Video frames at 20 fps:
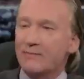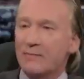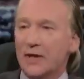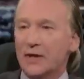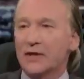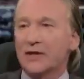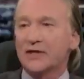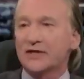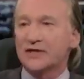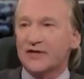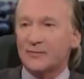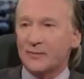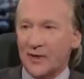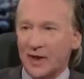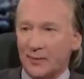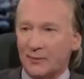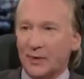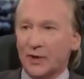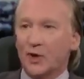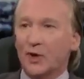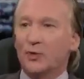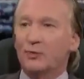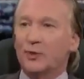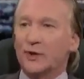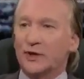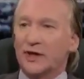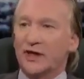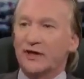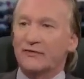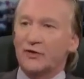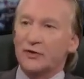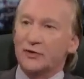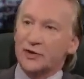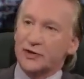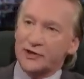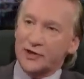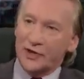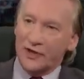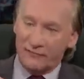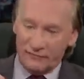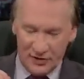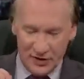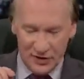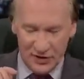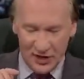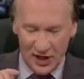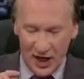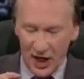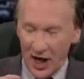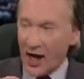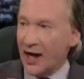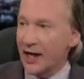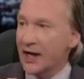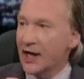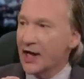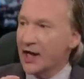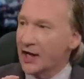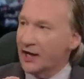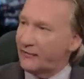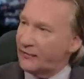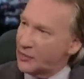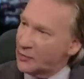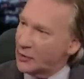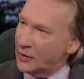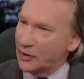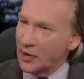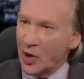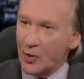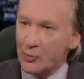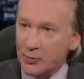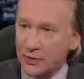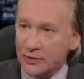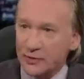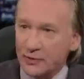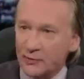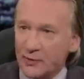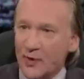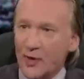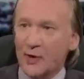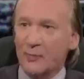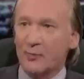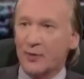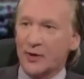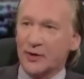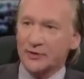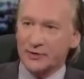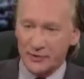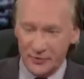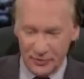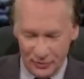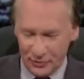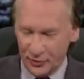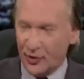be millions of people who believe you deserve to die if you elope with the wrong person,